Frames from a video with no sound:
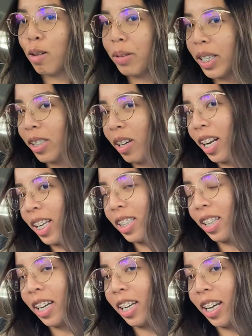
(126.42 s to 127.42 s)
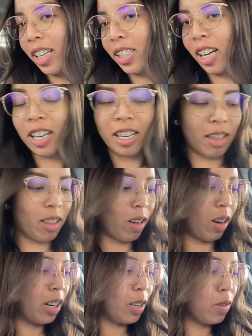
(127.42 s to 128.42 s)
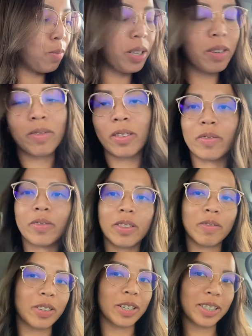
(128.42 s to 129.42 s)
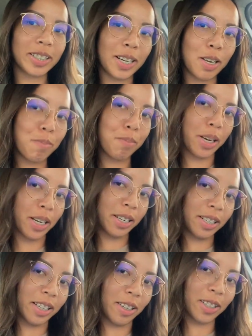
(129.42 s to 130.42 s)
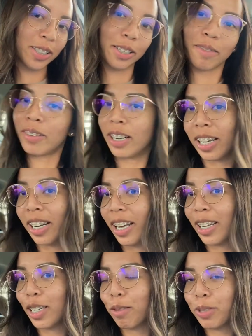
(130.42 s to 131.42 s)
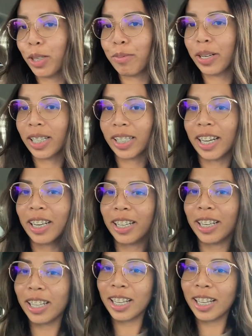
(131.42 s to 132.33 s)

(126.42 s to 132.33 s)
it's not as light as I thought it would be for the first time, but it looks different and I'm super excited